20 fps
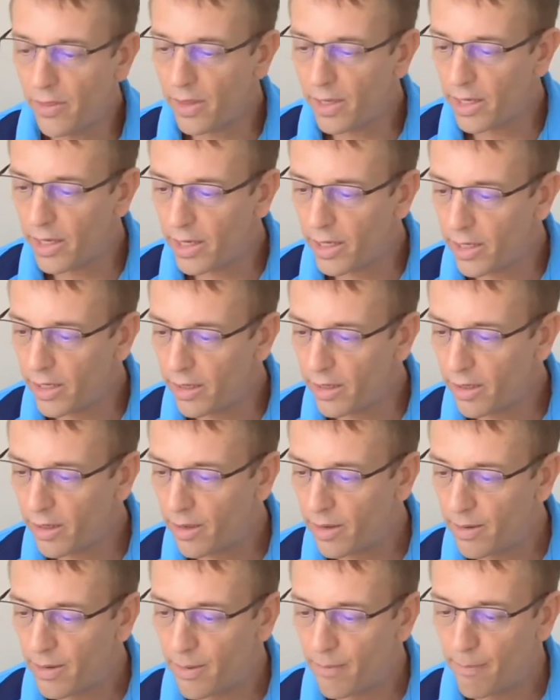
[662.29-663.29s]
the
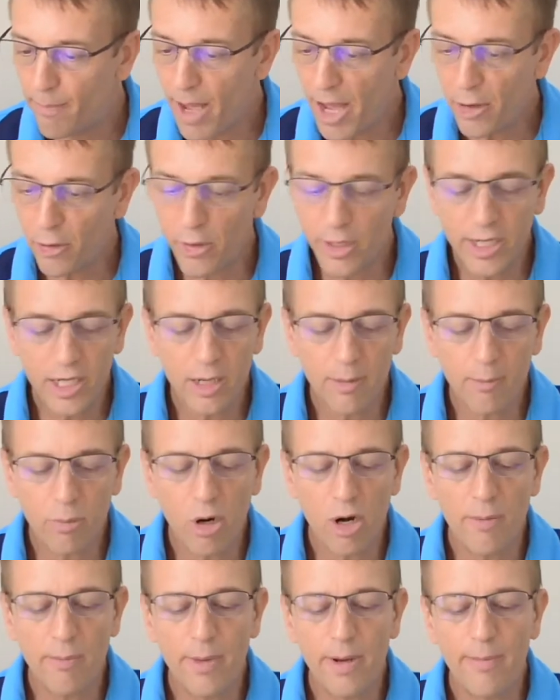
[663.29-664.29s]
battery
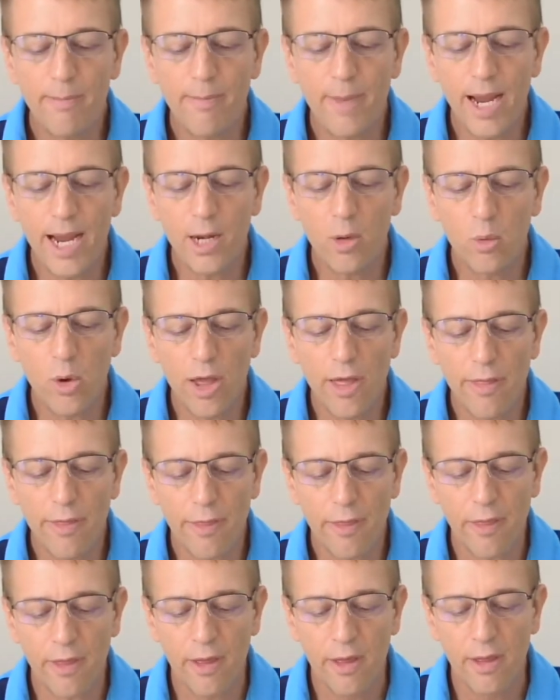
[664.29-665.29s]
compartment made
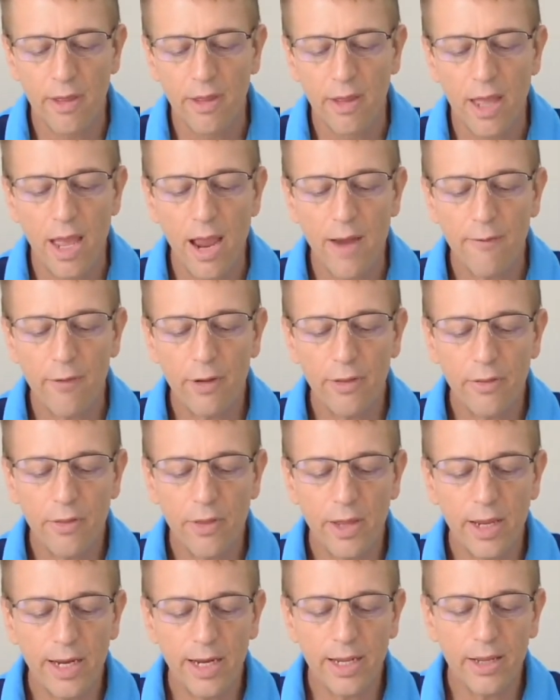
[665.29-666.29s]
with?
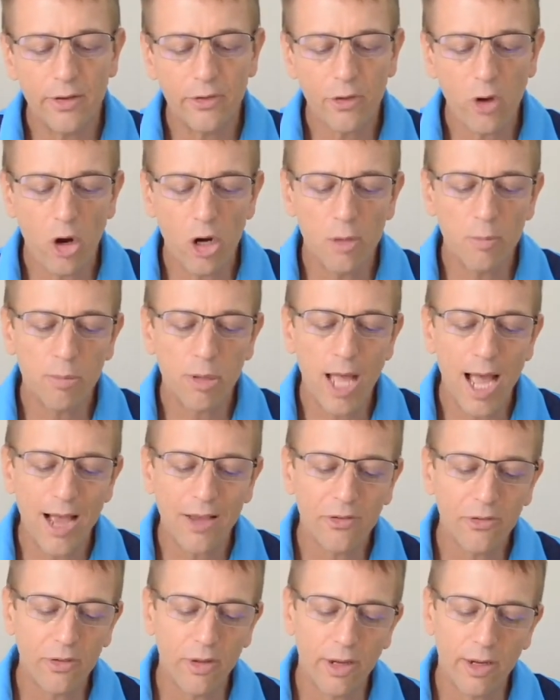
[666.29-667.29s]
Everything is hard
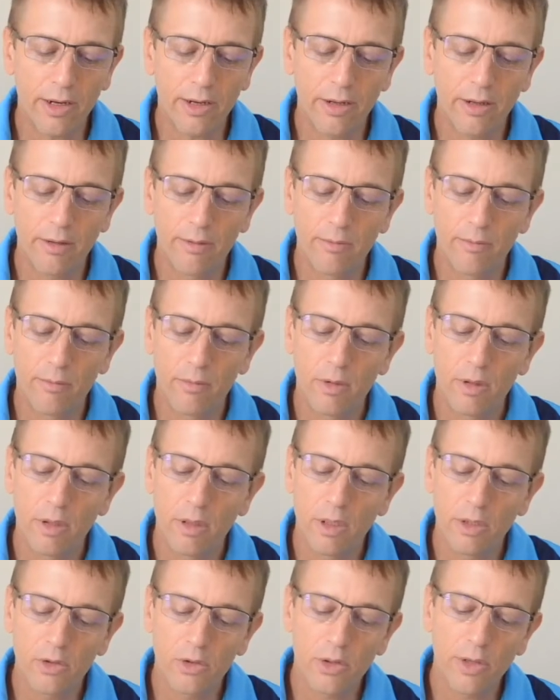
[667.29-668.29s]
plastic.
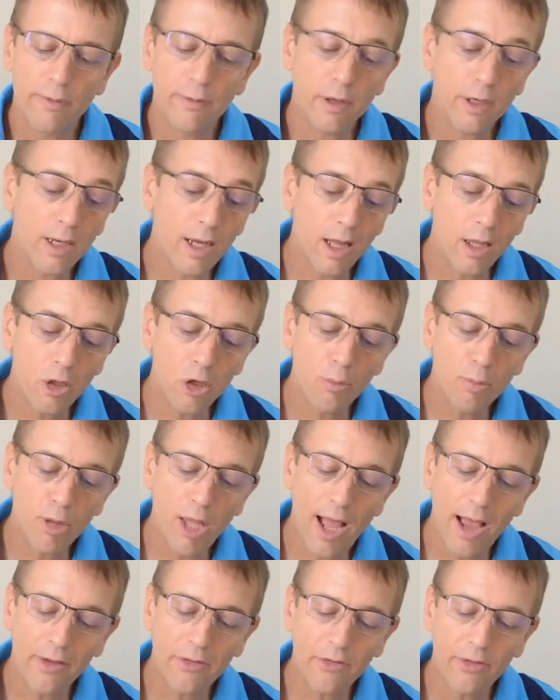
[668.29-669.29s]
It's different color
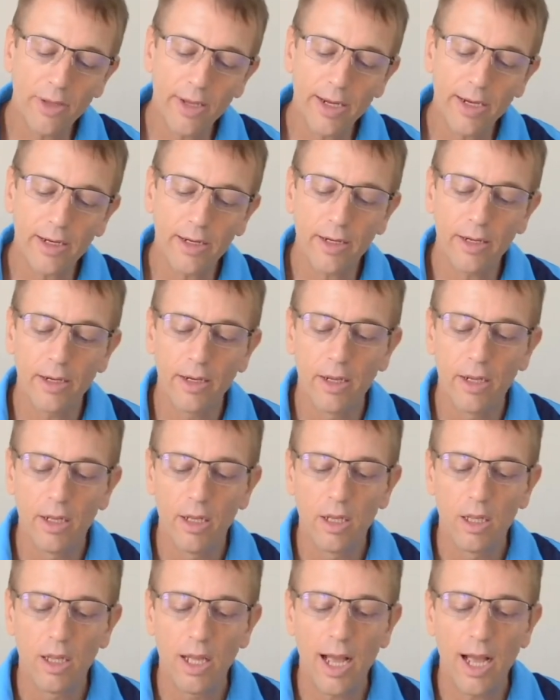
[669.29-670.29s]
plastic,
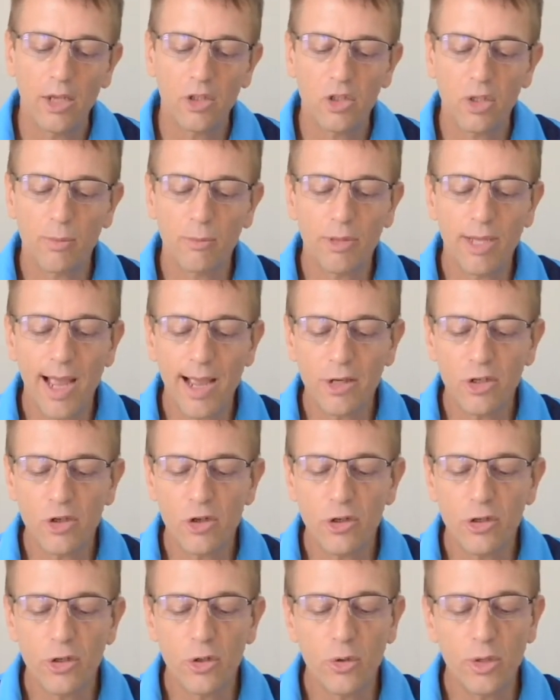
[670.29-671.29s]
has some
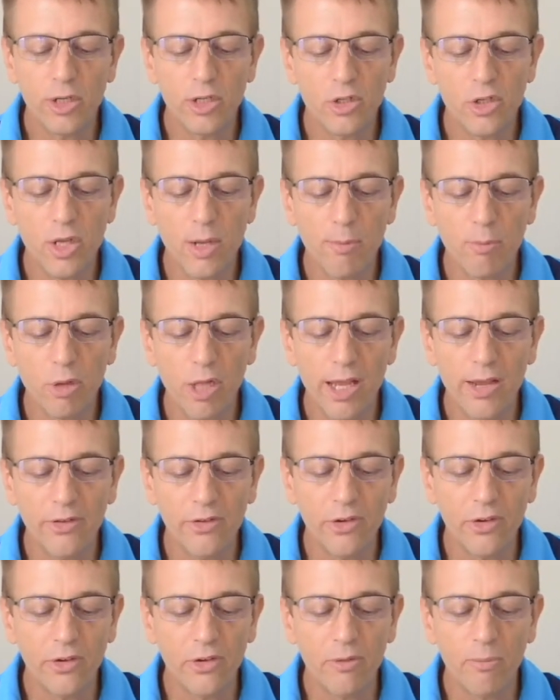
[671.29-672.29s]
texture to it in some
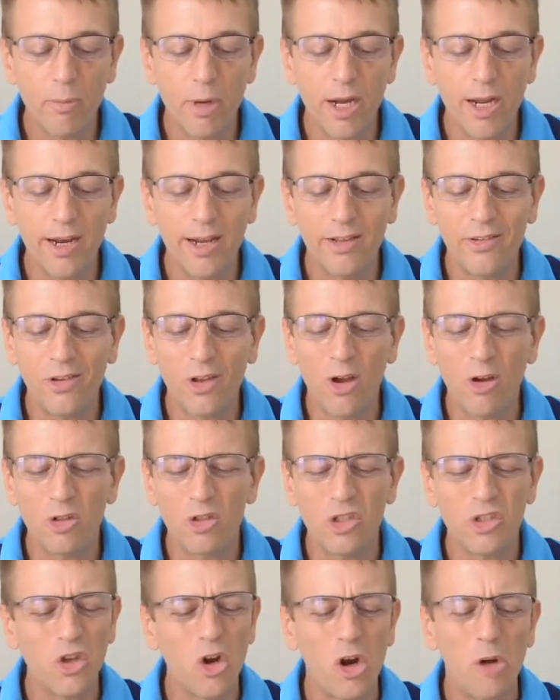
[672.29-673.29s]
places, but it's all
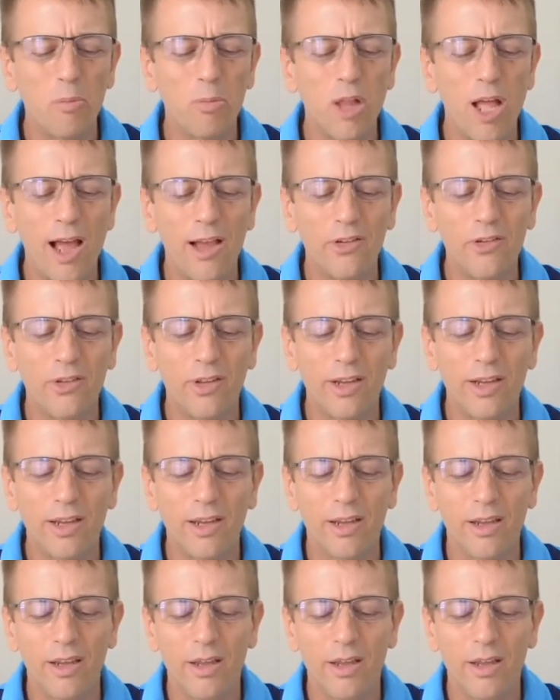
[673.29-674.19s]
just hard plastic.